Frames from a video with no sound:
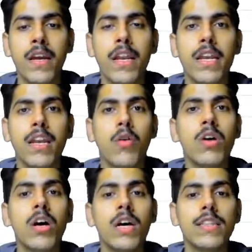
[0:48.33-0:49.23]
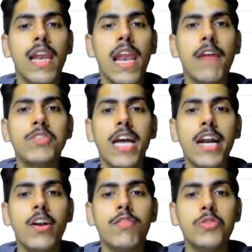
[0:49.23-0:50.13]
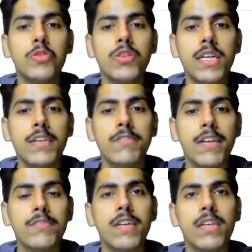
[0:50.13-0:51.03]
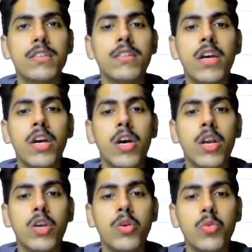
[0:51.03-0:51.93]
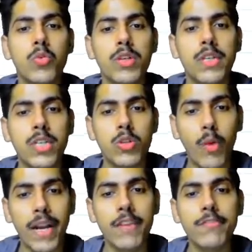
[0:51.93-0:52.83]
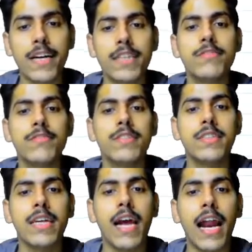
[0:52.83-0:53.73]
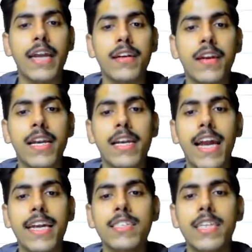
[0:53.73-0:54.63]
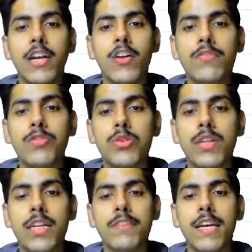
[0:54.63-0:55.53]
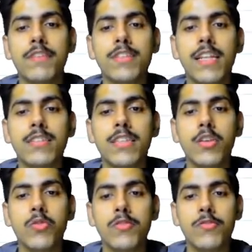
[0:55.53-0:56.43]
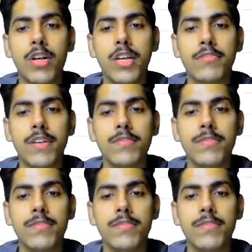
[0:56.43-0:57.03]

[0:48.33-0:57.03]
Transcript: Now the left child of node 35 is node 25 and the right child of node 35 is, let's say, node 45.